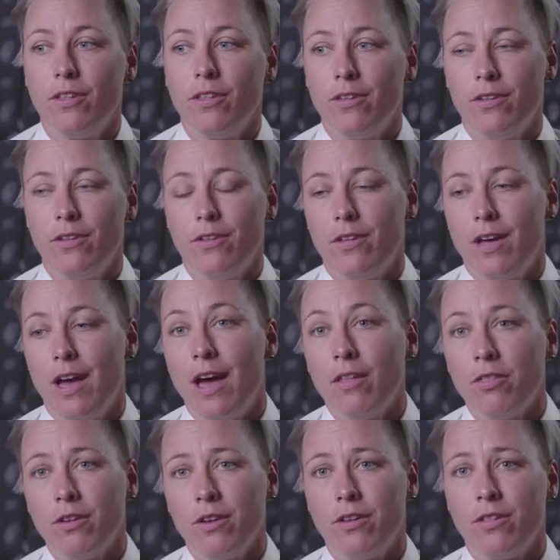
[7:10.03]
The
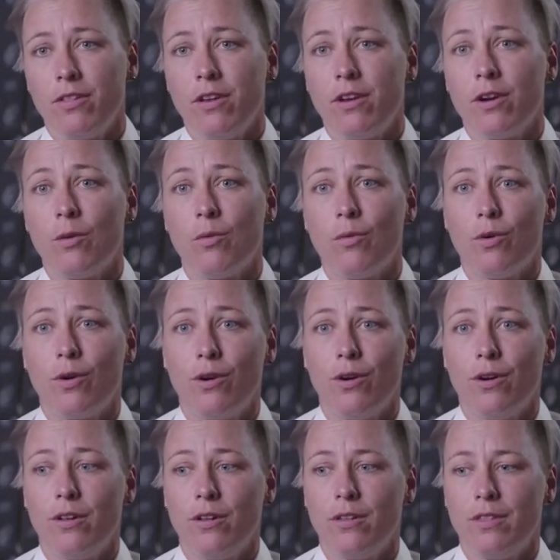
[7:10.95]
Athlete of the Year
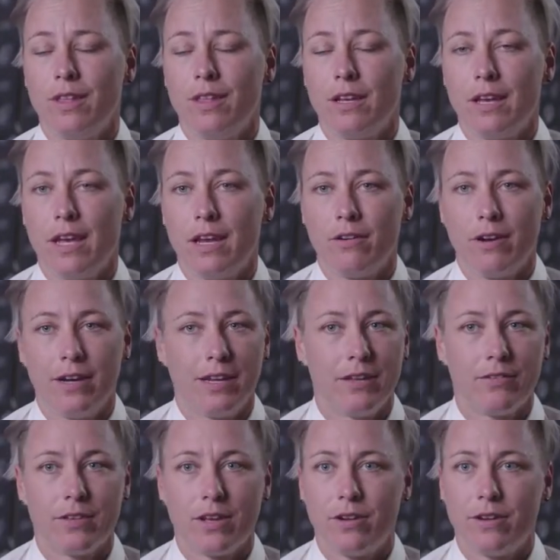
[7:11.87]
award that Gatorade
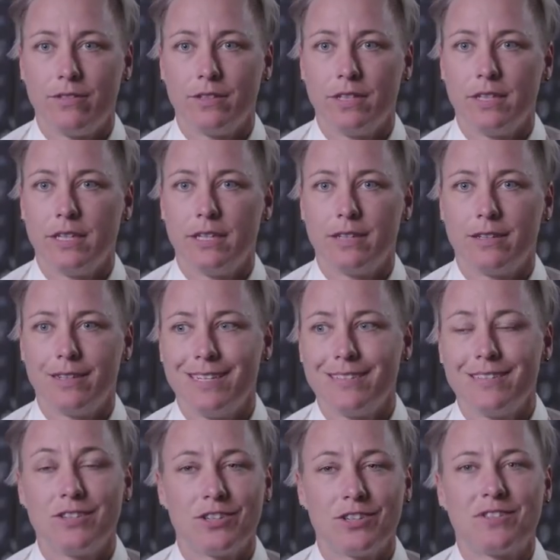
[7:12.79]
gives out every year
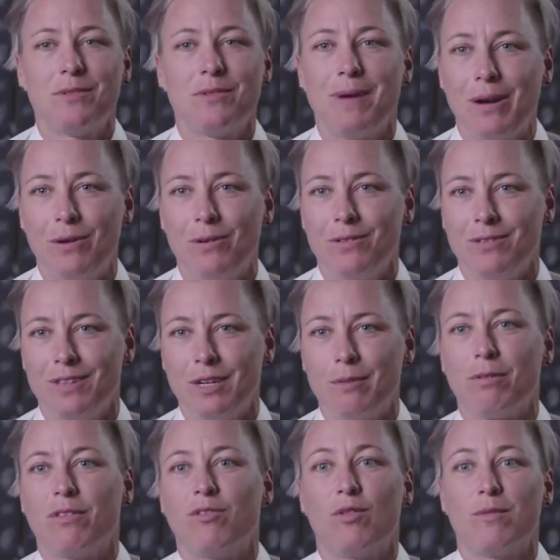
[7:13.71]
isn't just about
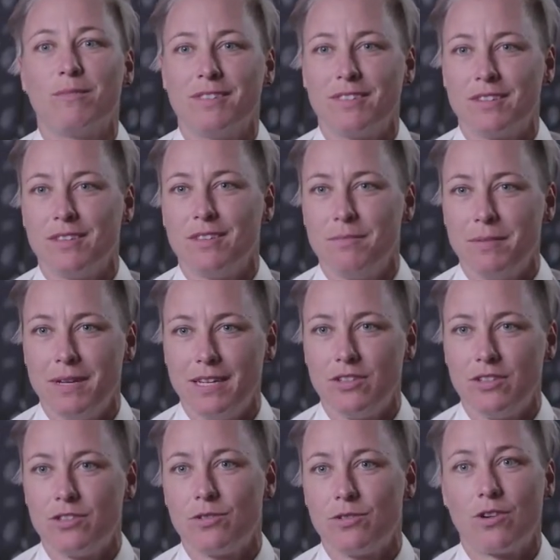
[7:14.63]
their performance on the
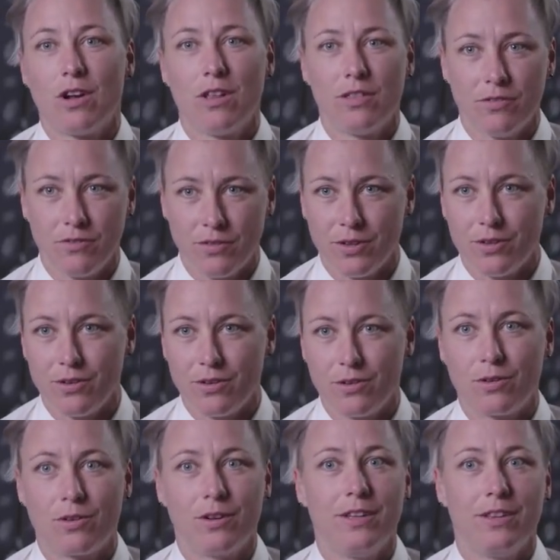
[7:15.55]
pitch or on the field
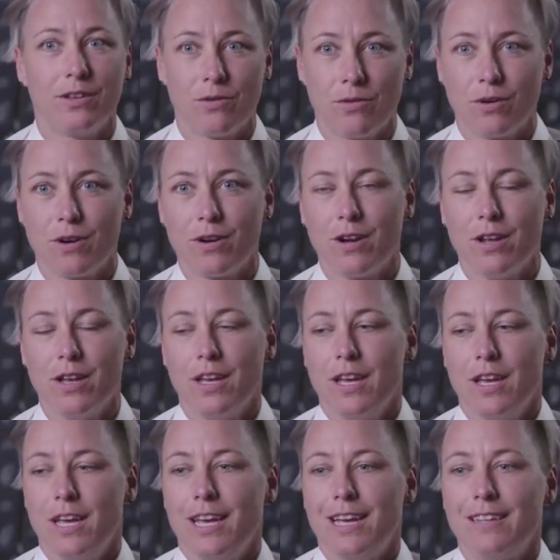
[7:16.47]
or in the court.
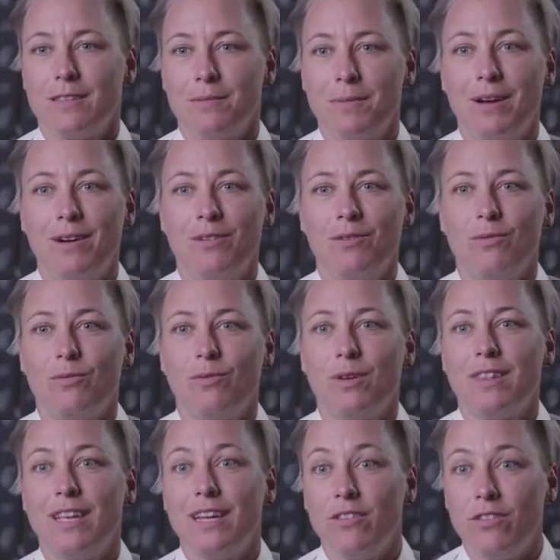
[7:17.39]
It's about
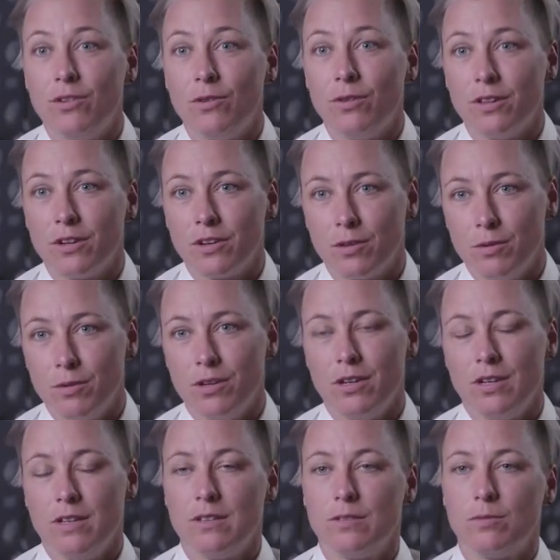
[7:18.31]
what they do in their
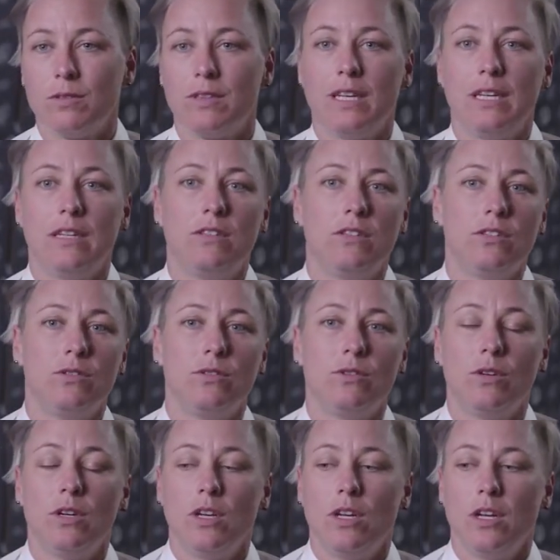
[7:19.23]
communities, what they
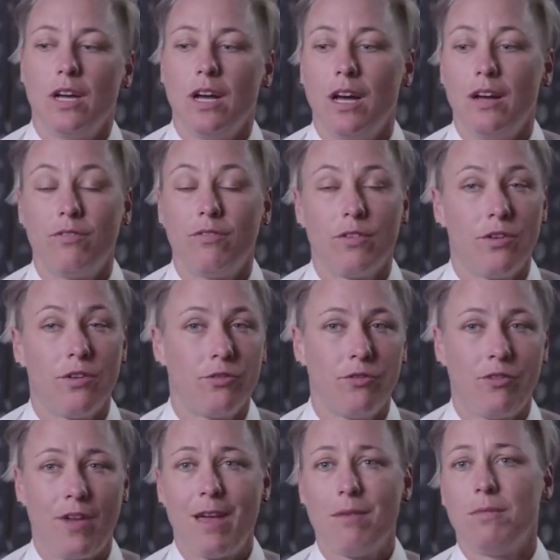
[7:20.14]
do for their
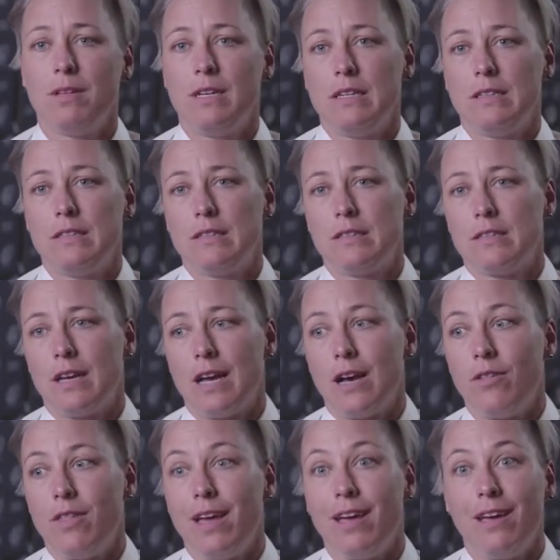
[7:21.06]
families,
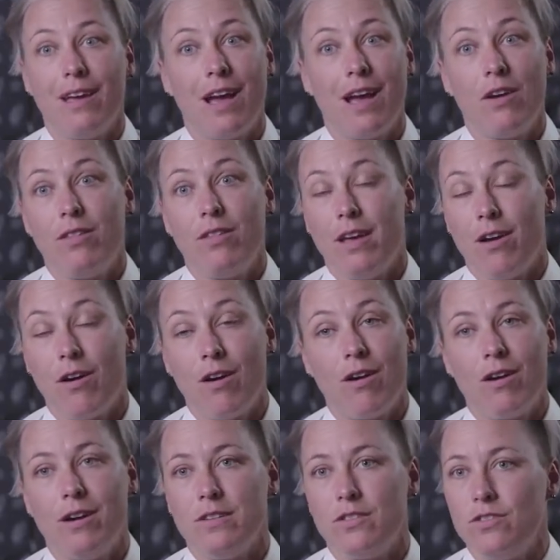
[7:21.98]
how they
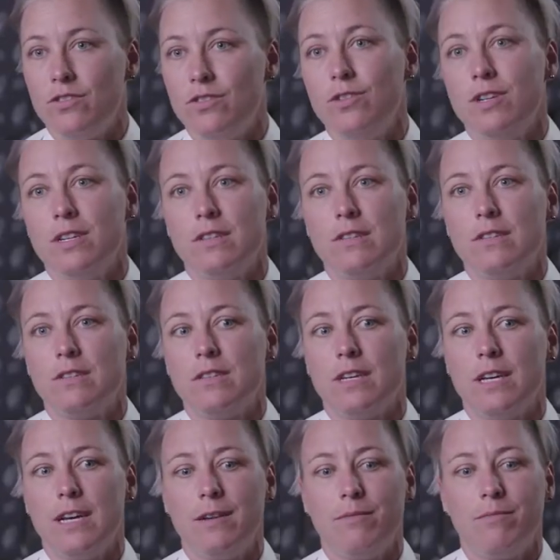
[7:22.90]
are as students.
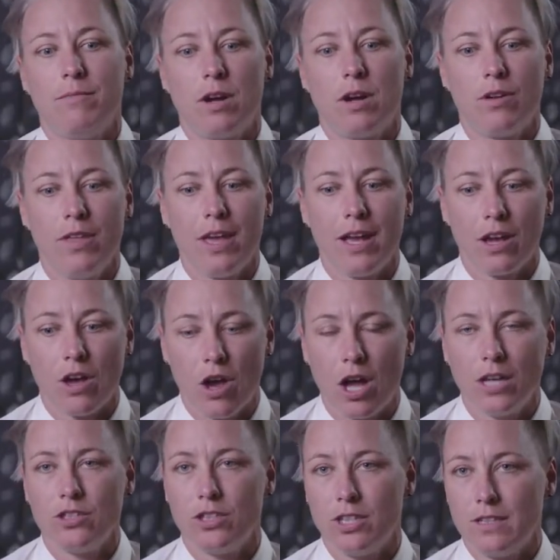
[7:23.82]
Are they
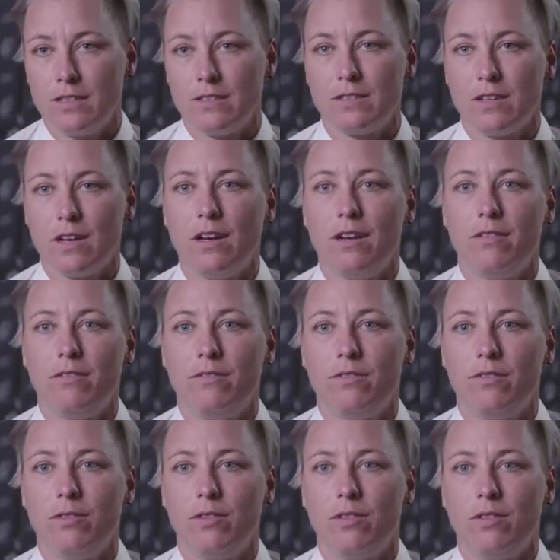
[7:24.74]
conscious
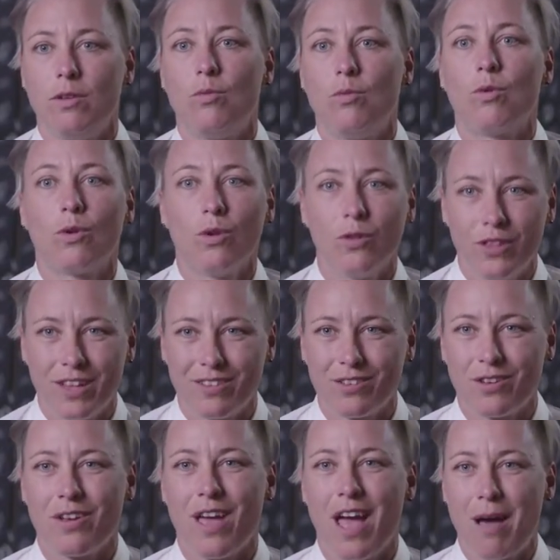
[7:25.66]
of the world
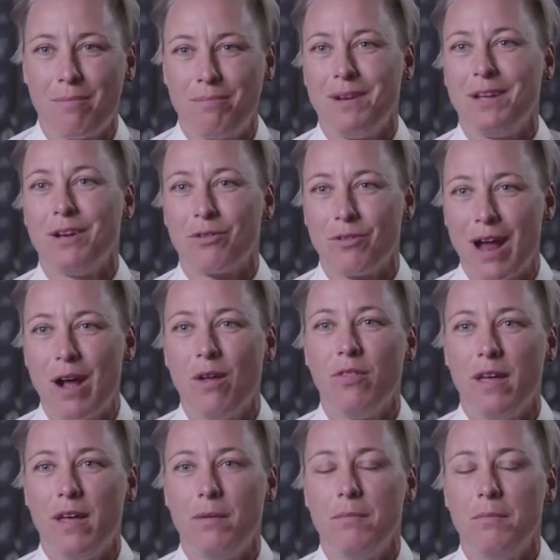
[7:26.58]
that's happening
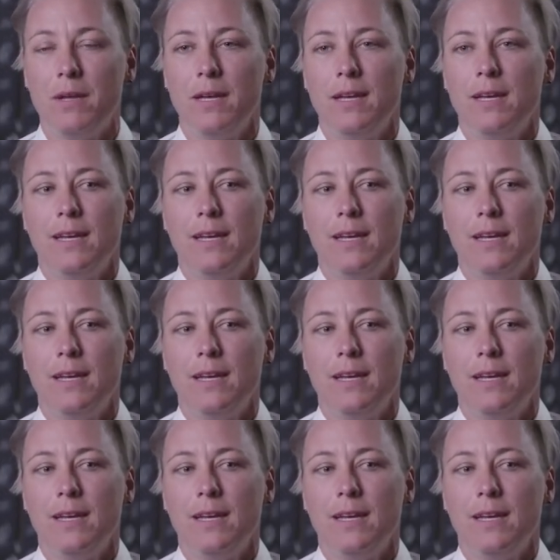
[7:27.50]
around them?